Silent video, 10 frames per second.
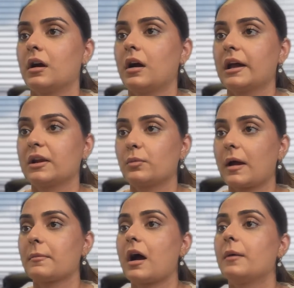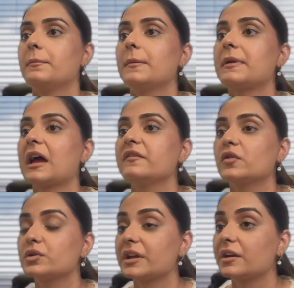Hello, ma'am. I'm applying
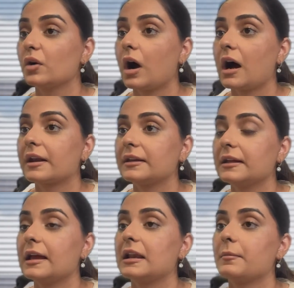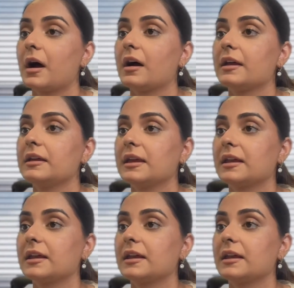for Ontario RN LMI.